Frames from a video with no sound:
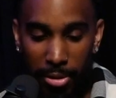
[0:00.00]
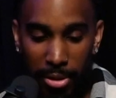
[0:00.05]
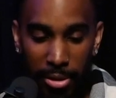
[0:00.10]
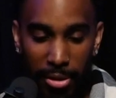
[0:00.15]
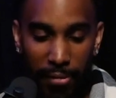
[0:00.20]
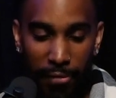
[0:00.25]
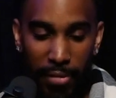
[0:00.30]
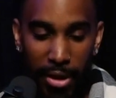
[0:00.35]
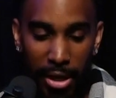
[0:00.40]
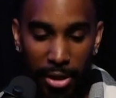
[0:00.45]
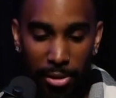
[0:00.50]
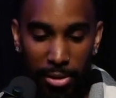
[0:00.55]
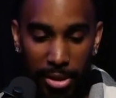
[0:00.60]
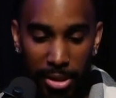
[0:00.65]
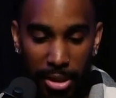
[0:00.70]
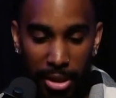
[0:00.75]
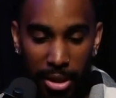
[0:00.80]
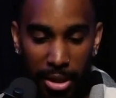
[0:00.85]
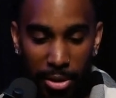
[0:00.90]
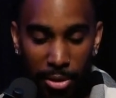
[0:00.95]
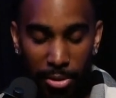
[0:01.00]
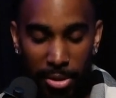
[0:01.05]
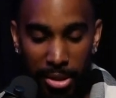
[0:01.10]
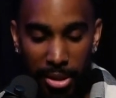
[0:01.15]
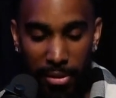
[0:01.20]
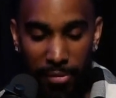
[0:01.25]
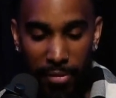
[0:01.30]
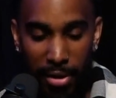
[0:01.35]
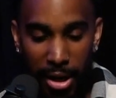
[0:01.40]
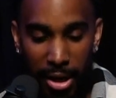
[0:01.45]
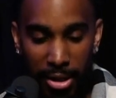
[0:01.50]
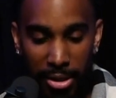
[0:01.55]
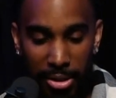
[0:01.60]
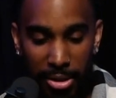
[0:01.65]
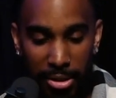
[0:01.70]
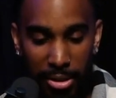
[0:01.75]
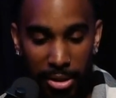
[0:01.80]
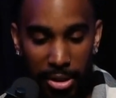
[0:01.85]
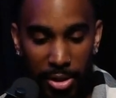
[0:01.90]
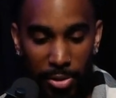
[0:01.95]
in the final scene, you see
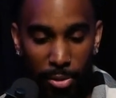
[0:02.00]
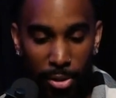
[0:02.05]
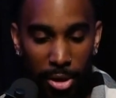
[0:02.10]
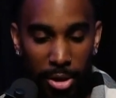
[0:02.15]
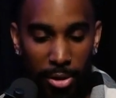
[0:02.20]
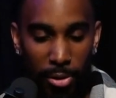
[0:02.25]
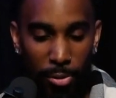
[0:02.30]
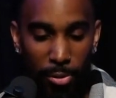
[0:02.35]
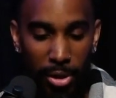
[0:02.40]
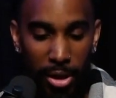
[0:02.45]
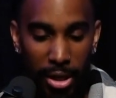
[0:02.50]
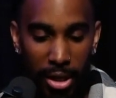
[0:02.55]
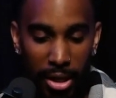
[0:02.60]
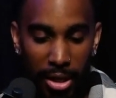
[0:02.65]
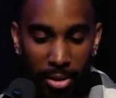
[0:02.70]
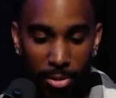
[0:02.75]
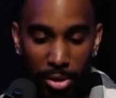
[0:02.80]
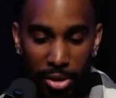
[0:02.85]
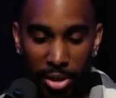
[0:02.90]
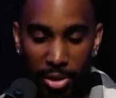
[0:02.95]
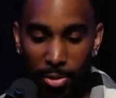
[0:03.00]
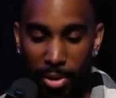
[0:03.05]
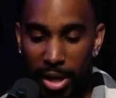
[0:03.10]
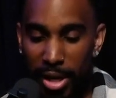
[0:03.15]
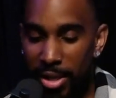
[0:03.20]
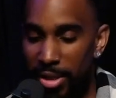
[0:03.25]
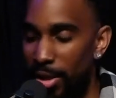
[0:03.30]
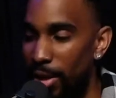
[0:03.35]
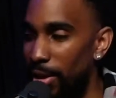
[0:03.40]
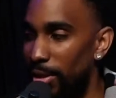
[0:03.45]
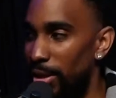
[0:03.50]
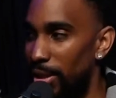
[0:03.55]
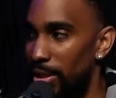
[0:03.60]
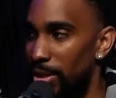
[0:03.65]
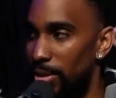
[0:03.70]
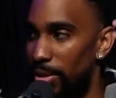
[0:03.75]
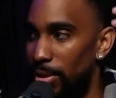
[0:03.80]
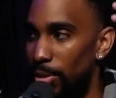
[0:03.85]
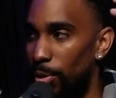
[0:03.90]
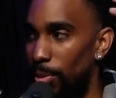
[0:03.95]
Fox is wearing a wig, which is why his hair
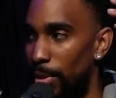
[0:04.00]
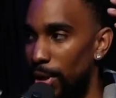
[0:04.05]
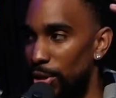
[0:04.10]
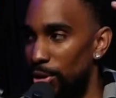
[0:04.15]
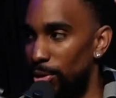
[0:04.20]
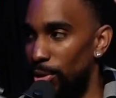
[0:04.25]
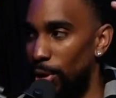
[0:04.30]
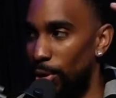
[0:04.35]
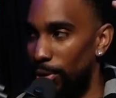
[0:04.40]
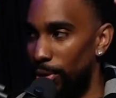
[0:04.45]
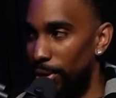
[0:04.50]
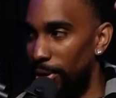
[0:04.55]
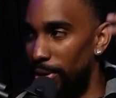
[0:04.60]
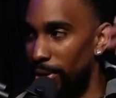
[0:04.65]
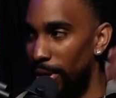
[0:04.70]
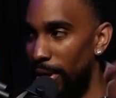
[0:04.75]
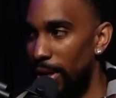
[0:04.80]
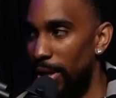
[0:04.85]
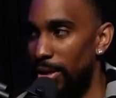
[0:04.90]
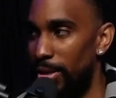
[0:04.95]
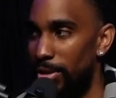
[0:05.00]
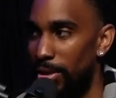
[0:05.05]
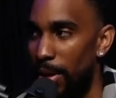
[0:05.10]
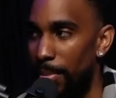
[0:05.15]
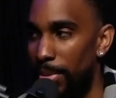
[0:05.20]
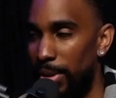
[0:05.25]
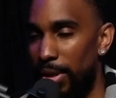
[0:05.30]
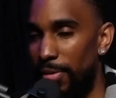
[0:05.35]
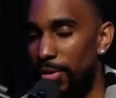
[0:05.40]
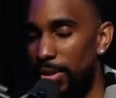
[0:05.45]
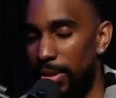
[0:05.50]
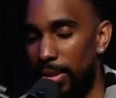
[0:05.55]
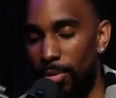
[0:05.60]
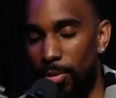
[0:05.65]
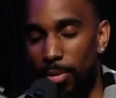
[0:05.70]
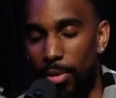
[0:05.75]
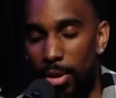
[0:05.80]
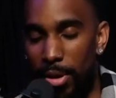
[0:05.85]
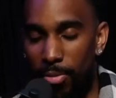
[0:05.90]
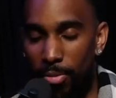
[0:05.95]
looks so much longer. So I believe it's the
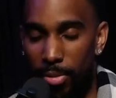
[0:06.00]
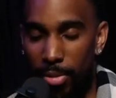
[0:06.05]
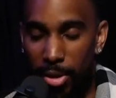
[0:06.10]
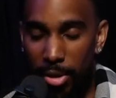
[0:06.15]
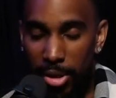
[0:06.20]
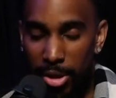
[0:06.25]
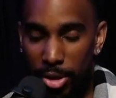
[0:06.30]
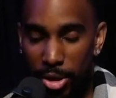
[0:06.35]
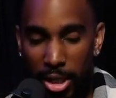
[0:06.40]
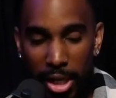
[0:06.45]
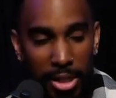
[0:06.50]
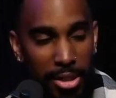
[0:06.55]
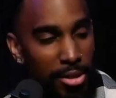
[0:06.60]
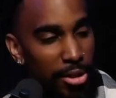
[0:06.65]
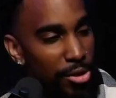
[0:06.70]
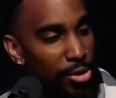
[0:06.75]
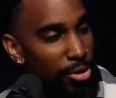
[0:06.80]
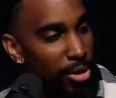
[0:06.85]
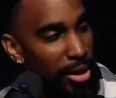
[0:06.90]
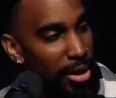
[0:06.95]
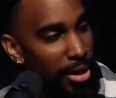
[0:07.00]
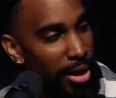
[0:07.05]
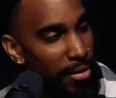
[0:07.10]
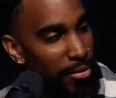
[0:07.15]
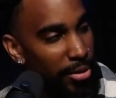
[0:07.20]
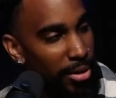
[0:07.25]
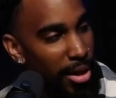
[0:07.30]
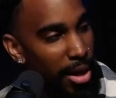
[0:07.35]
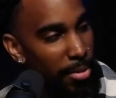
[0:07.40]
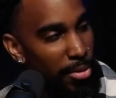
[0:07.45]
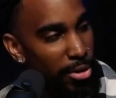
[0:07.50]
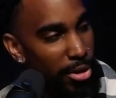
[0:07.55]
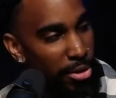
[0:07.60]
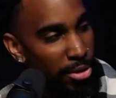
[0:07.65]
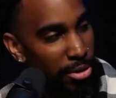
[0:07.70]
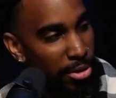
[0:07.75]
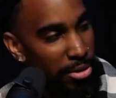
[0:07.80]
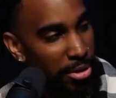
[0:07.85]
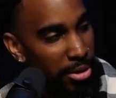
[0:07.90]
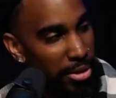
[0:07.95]
one where he's chasing the train after Gabrielle
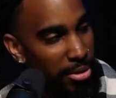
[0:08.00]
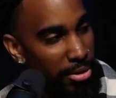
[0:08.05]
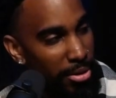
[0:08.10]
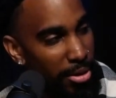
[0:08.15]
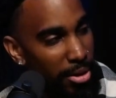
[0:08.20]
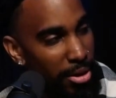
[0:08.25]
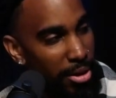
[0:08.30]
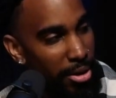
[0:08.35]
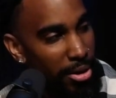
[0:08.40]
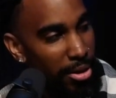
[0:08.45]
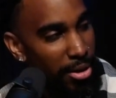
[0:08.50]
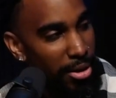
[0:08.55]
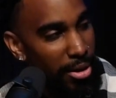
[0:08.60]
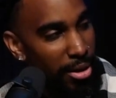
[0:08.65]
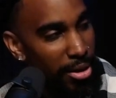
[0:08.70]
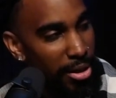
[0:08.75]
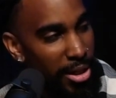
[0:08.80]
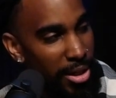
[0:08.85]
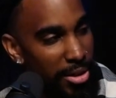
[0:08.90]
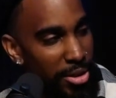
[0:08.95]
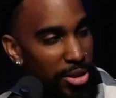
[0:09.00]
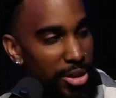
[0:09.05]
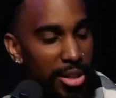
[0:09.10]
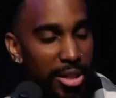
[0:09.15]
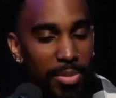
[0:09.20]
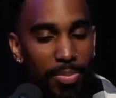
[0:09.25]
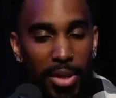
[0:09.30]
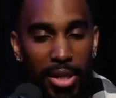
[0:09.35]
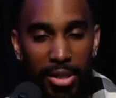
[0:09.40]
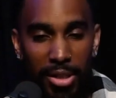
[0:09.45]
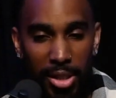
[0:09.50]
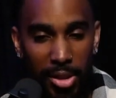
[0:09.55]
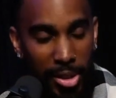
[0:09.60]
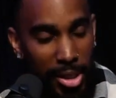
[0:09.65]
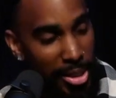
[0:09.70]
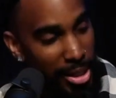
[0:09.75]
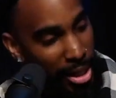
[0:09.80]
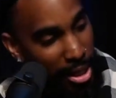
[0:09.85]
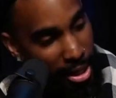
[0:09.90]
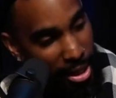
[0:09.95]
Union, and he just bit into
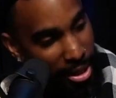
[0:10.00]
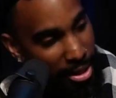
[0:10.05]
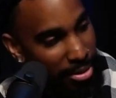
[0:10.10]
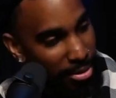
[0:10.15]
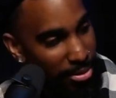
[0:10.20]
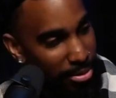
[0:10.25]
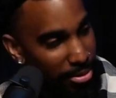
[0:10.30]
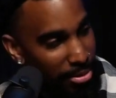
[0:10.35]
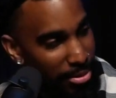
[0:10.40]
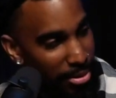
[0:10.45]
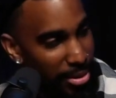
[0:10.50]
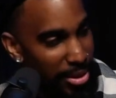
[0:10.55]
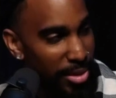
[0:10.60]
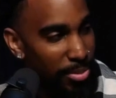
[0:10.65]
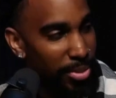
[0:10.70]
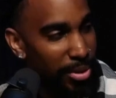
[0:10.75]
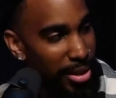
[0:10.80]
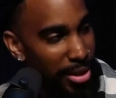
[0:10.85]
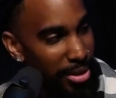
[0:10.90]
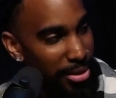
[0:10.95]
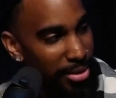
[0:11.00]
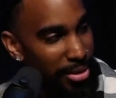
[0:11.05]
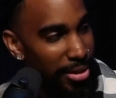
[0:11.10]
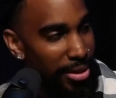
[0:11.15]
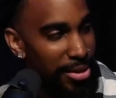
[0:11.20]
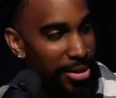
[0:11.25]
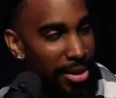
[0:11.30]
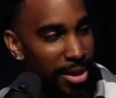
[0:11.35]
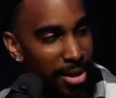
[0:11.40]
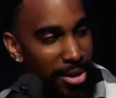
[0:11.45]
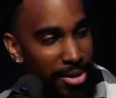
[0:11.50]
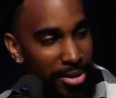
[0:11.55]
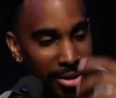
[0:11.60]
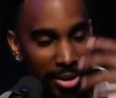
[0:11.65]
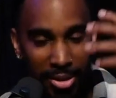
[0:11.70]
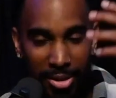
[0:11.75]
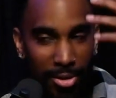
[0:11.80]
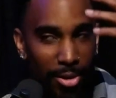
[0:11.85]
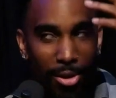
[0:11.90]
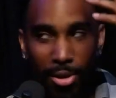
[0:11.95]
his hand and it's bleeding, and his hair is
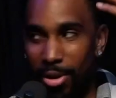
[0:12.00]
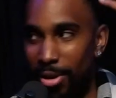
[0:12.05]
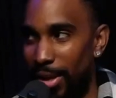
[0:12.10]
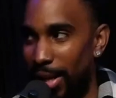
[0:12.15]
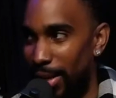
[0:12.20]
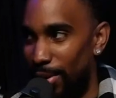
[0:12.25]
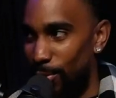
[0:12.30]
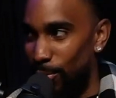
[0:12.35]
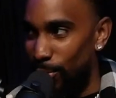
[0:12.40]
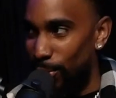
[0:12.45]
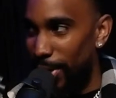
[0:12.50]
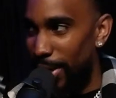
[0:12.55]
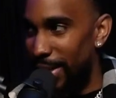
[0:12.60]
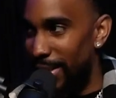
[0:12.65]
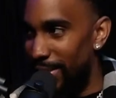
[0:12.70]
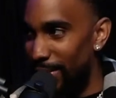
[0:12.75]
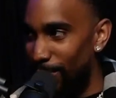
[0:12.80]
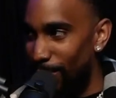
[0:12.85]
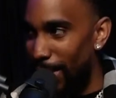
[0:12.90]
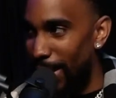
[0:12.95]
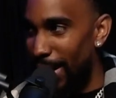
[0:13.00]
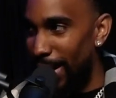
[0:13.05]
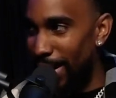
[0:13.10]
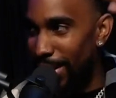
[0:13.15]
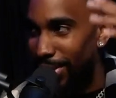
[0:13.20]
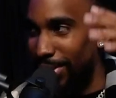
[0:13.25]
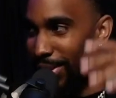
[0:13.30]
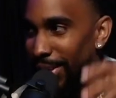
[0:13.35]
looking all like crazy. Wild.